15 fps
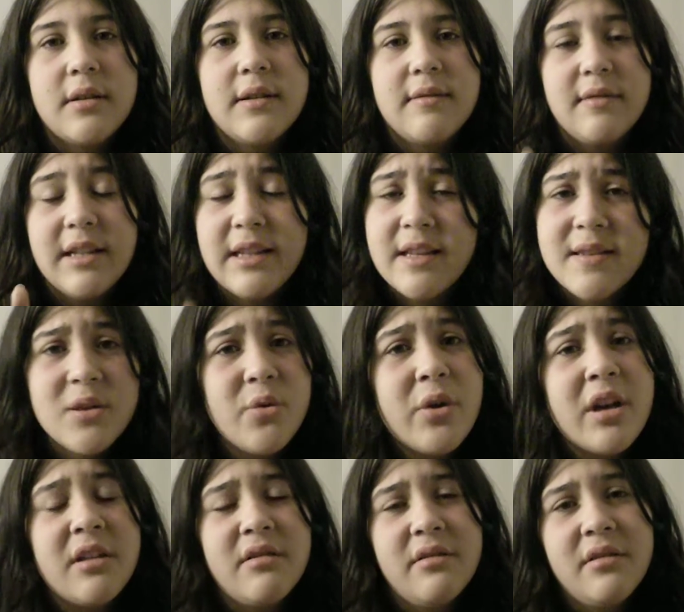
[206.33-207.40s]
Okay, let that
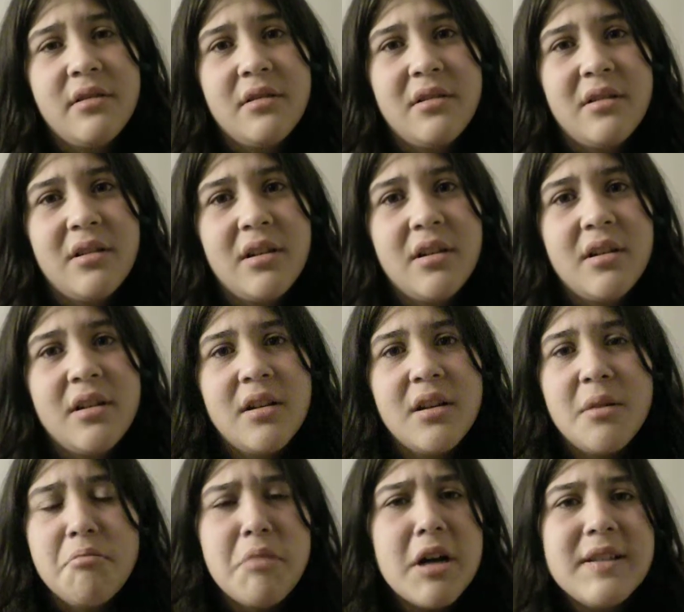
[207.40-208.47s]
soak in.
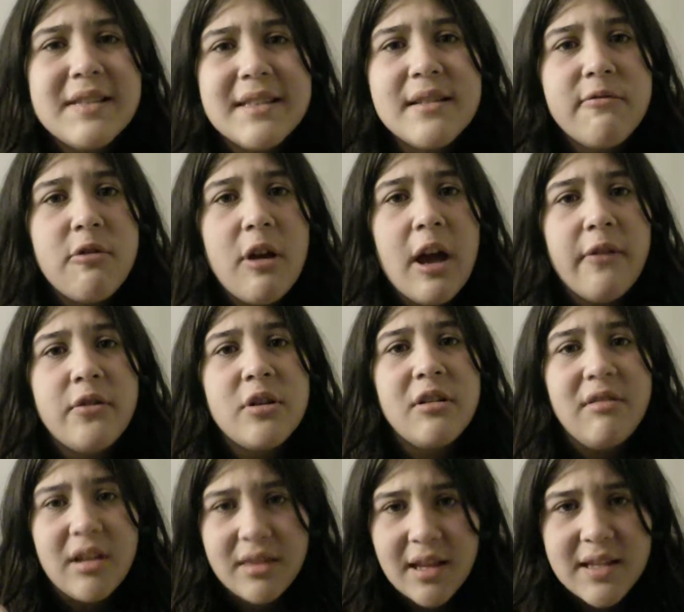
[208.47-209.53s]
Pause this if you have
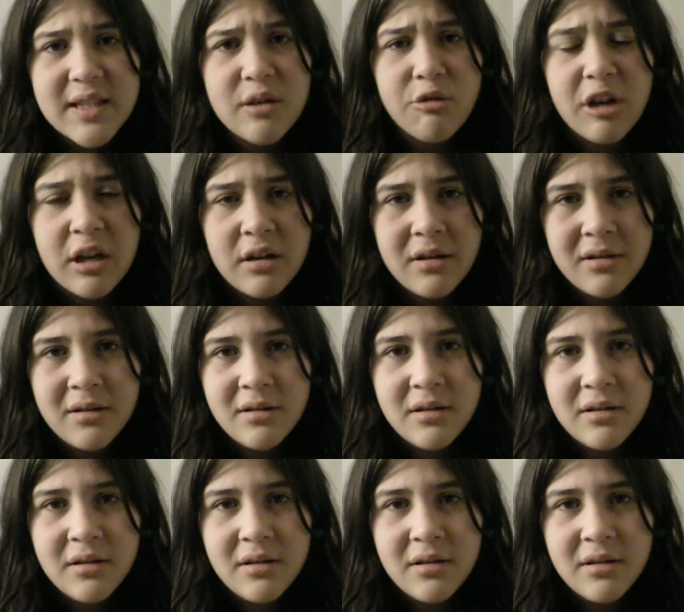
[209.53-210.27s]
to let that soak in.